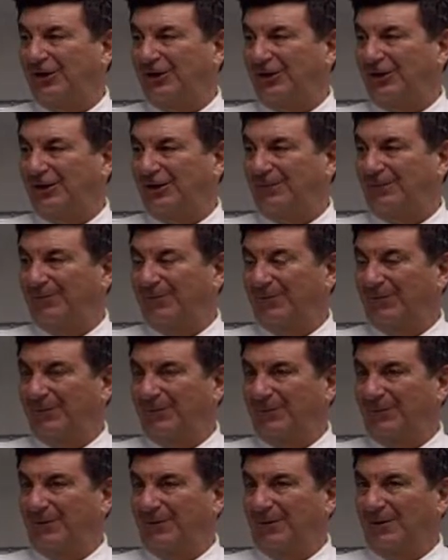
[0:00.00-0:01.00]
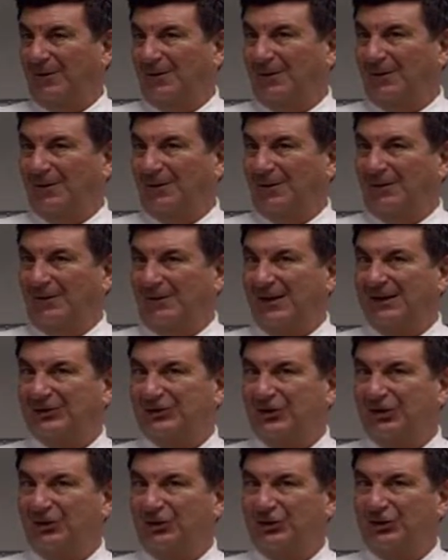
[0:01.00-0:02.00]
um, that
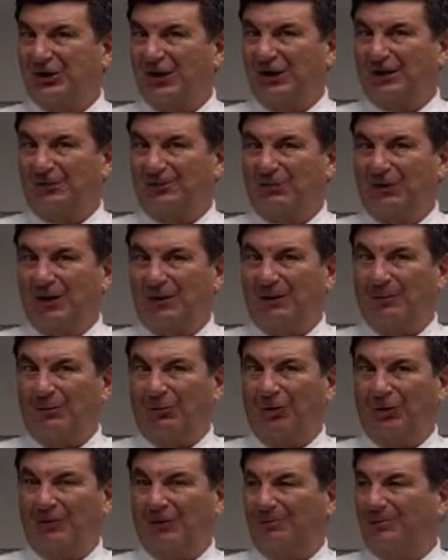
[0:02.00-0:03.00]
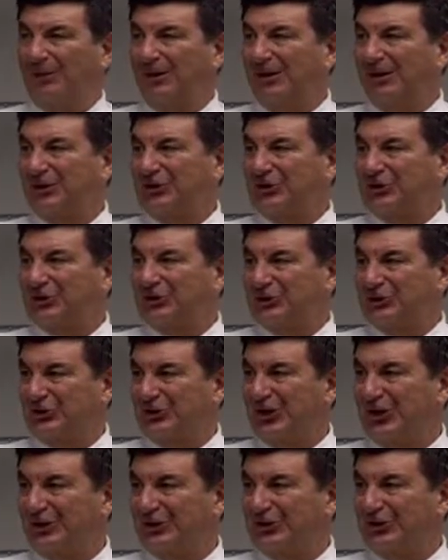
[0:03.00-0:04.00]
skill set has probably brought the biggest
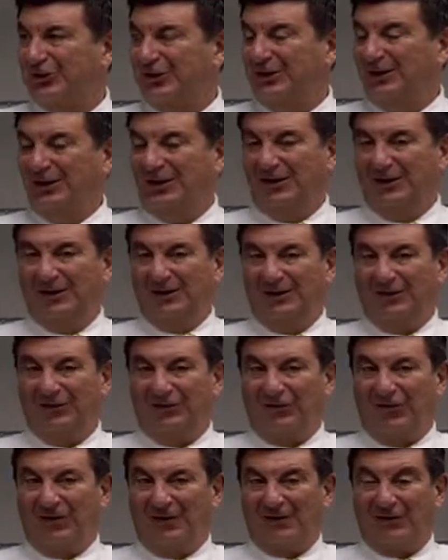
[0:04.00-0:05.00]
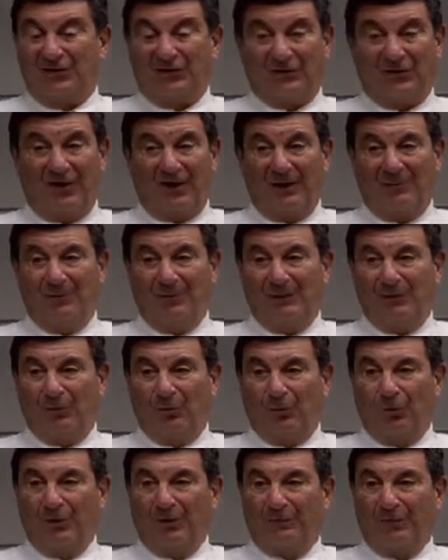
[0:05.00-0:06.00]
success is that there's a lot of people that
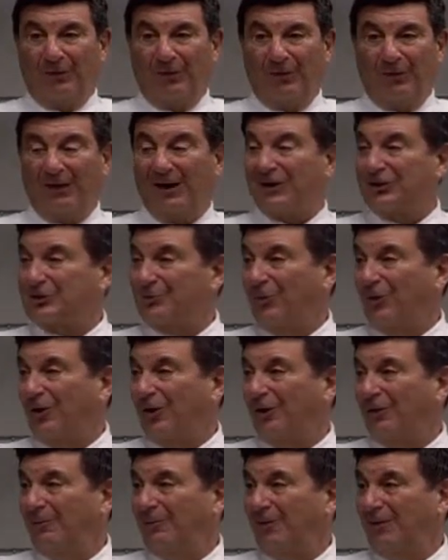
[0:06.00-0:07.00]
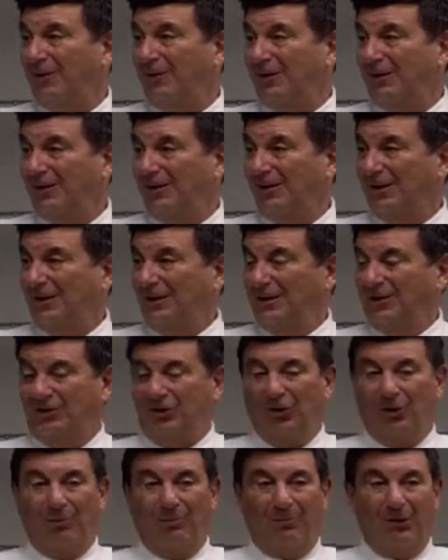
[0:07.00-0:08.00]
work for me that are smarter than me,
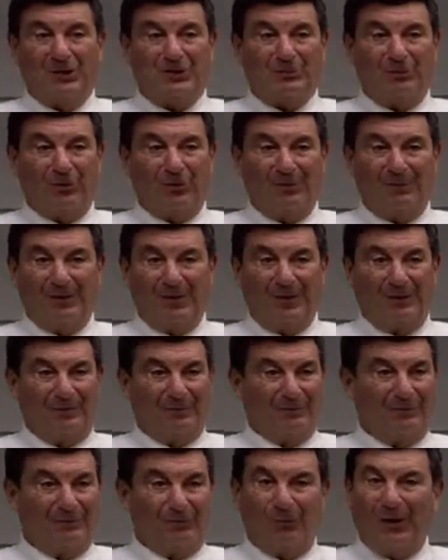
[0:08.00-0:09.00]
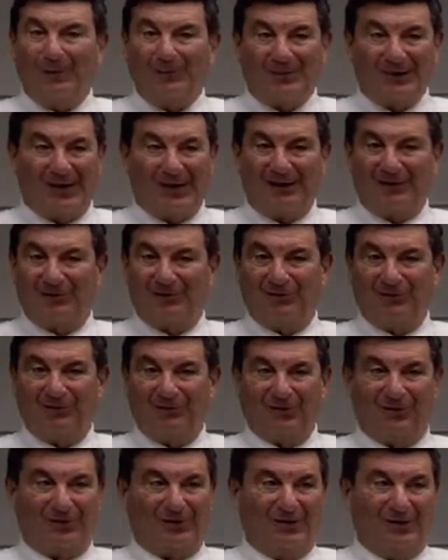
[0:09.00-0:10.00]
know much more about reptiles
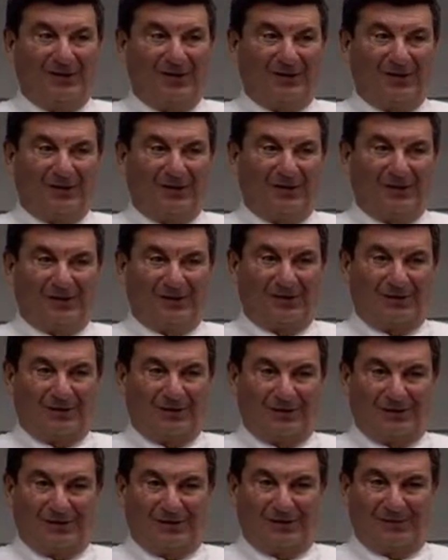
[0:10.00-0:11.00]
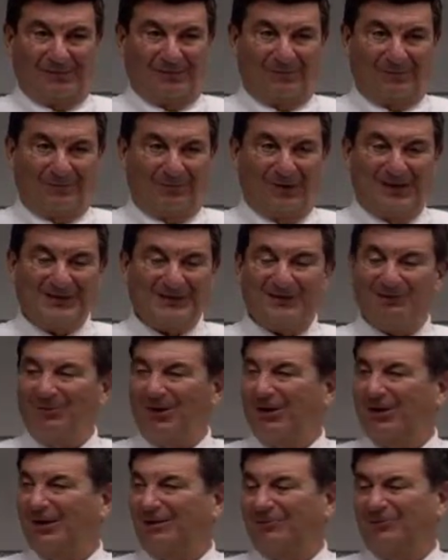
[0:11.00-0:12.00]
or, or, or raising
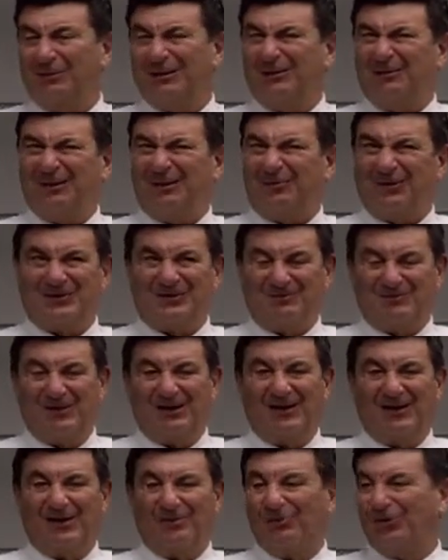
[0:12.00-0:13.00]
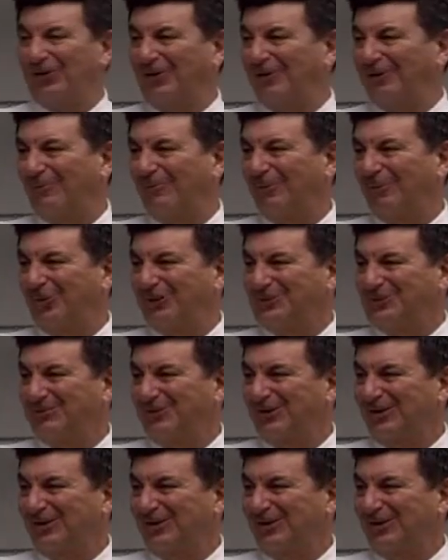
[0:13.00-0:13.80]
money. No, not raising money, I know more than them about raising money.